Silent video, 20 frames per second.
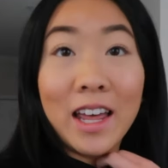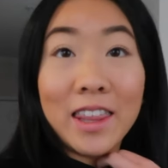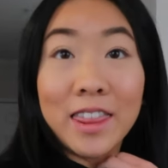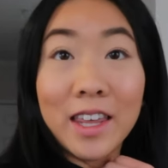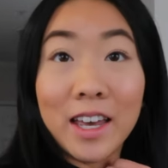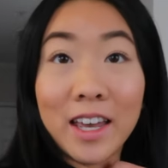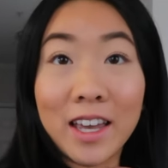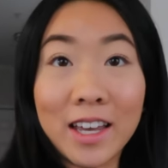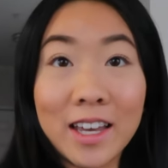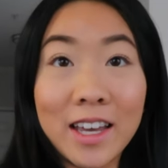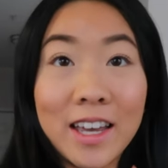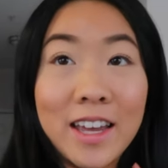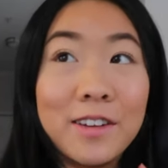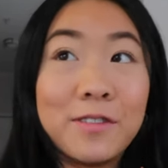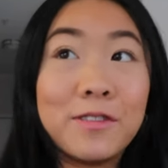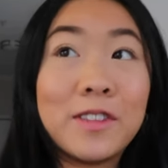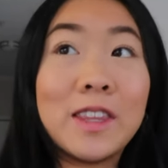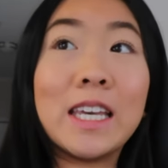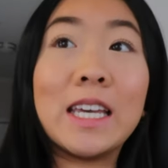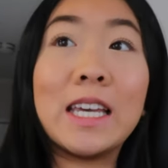I think
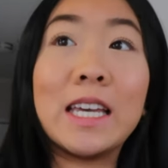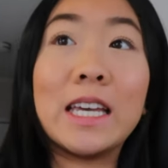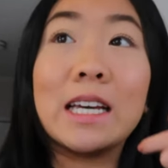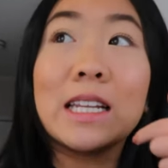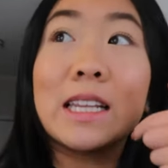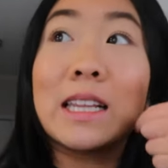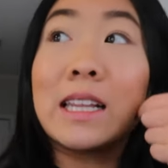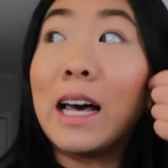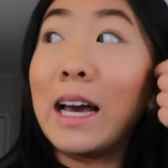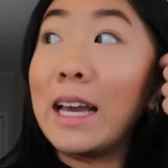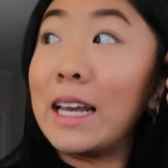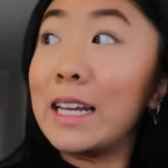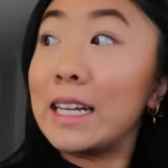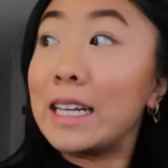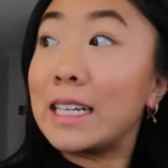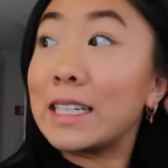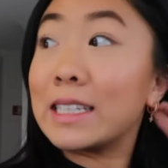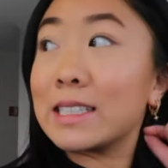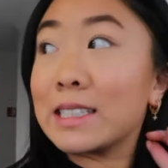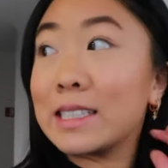if the
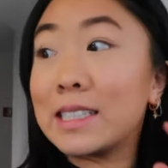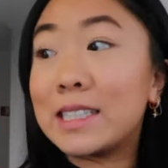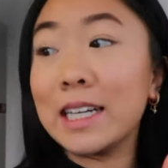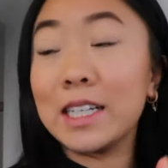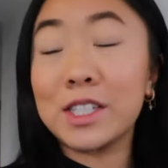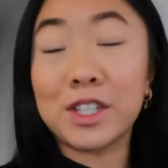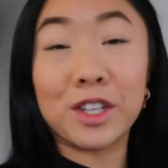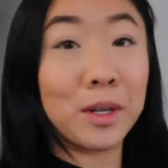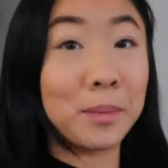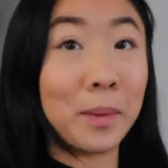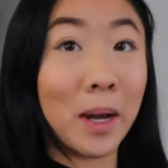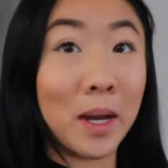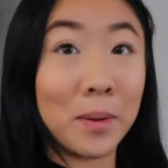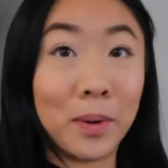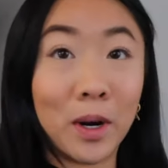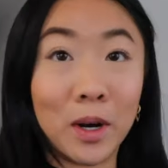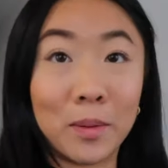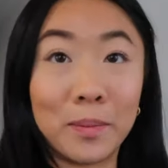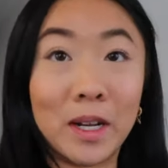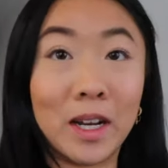lighting stays good in my
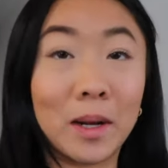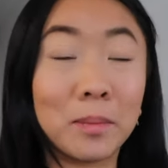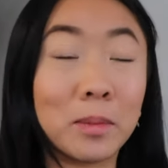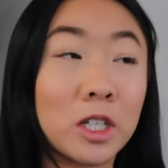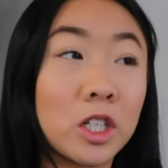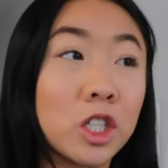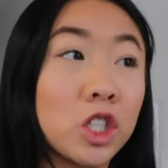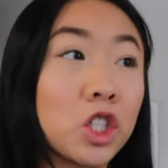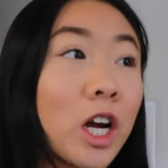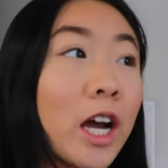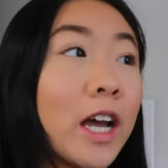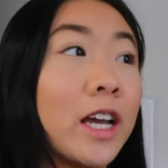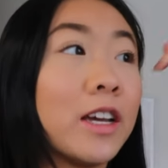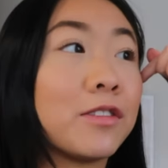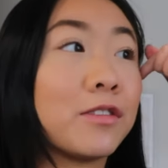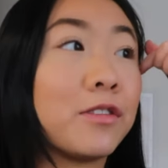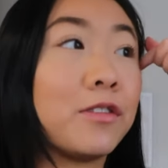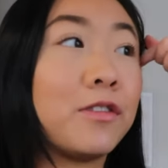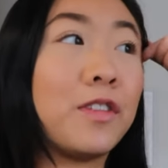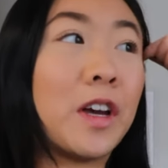apartment, I'm gonna try
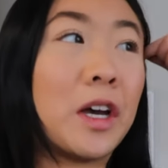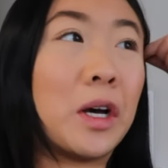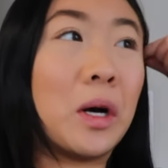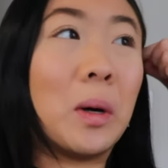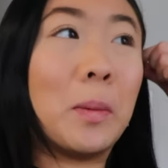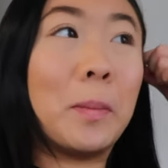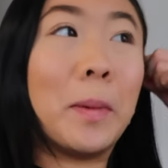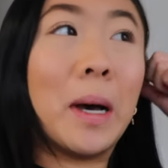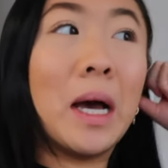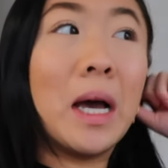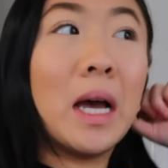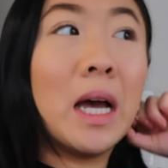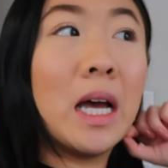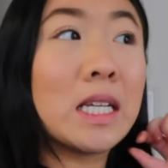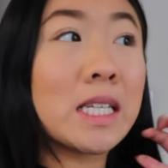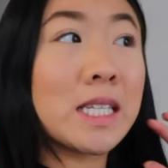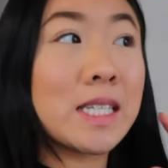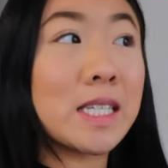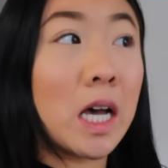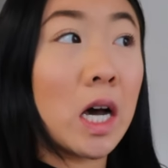and film
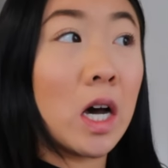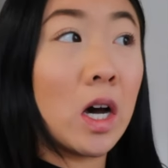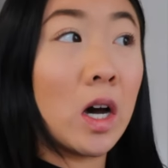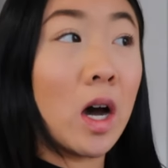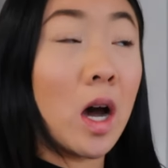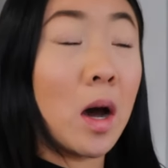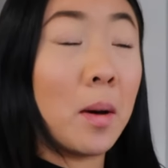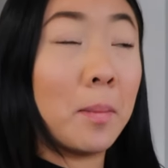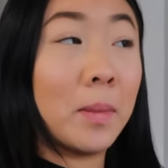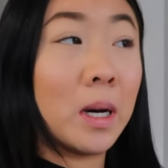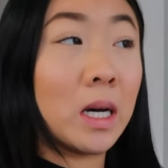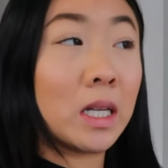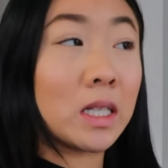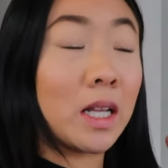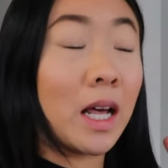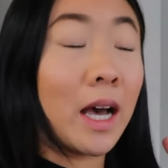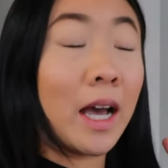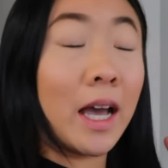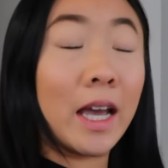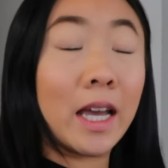some
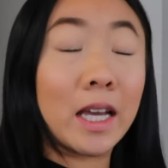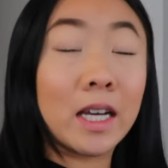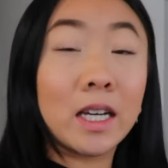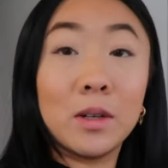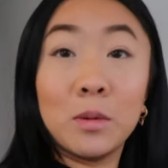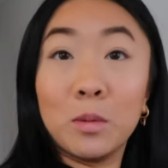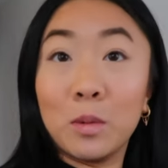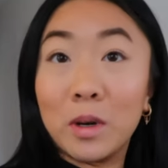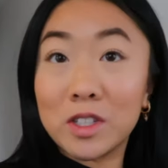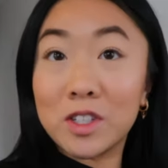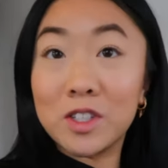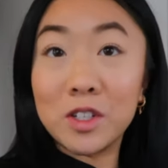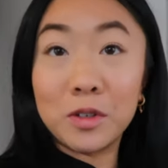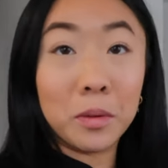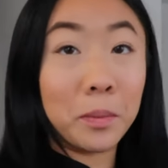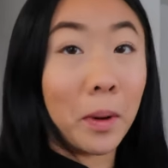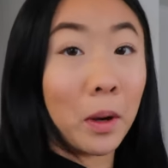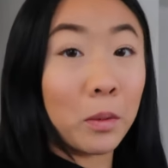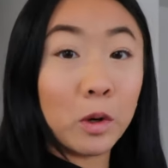like what's new in my